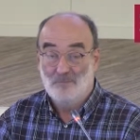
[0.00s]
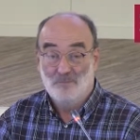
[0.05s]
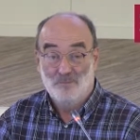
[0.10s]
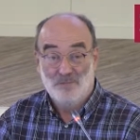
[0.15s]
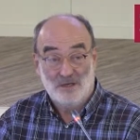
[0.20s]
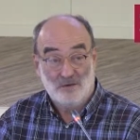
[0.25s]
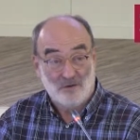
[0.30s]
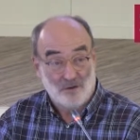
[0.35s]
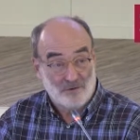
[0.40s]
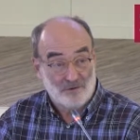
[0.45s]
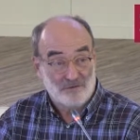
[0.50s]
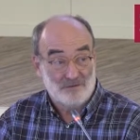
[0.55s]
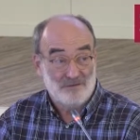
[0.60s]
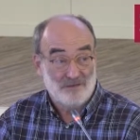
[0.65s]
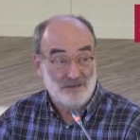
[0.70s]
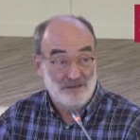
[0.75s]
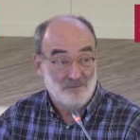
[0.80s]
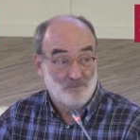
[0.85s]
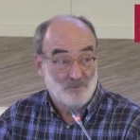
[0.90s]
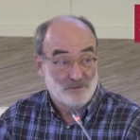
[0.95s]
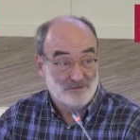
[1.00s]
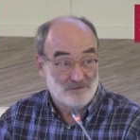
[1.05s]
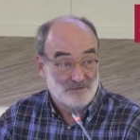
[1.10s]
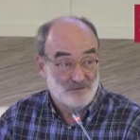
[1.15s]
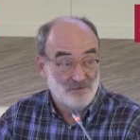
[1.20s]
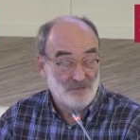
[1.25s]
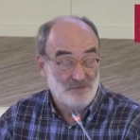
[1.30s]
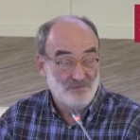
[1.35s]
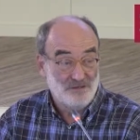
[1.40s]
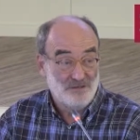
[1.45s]
because it was
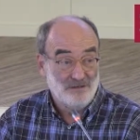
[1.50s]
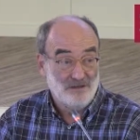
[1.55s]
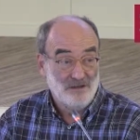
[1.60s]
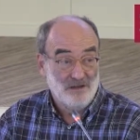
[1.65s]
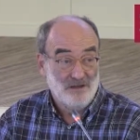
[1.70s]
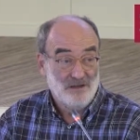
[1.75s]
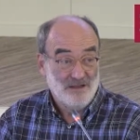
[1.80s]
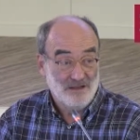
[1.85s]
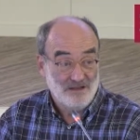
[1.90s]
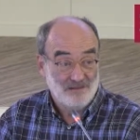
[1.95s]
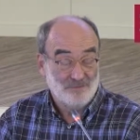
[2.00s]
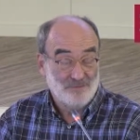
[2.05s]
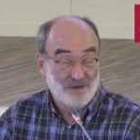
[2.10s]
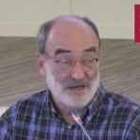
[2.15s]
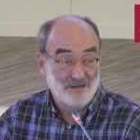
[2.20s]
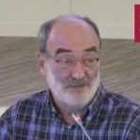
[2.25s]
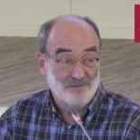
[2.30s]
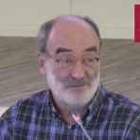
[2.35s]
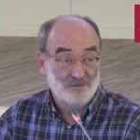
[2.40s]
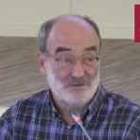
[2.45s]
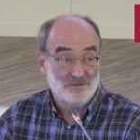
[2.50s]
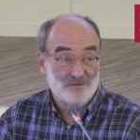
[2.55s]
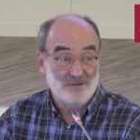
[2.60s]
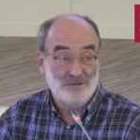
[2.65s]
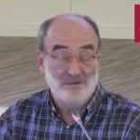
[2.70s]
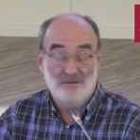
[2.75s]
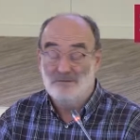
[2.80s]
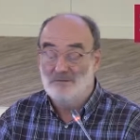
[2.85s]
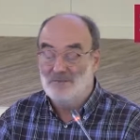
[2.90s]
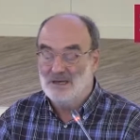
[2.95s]
driven, its rise was
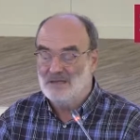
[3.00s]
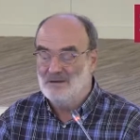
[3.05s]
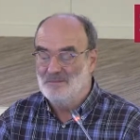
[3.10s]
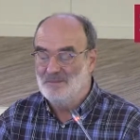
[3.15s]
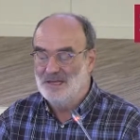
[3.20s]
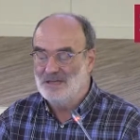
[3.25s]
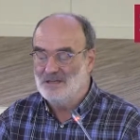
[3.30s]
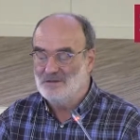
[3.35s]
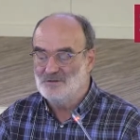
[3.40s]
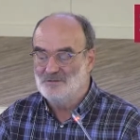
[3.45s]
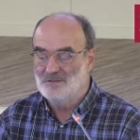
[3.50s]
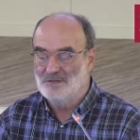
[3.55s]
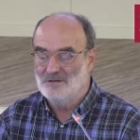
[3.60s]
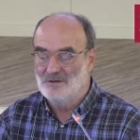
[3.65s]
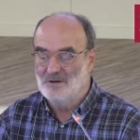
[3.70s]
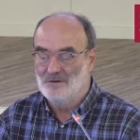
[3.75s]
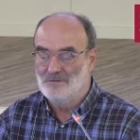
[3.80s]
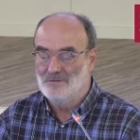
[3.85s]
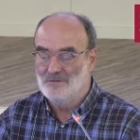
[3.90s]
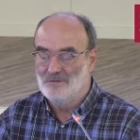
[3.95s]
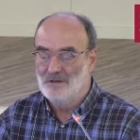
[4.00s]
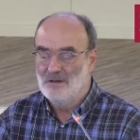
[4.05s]
driven by the management of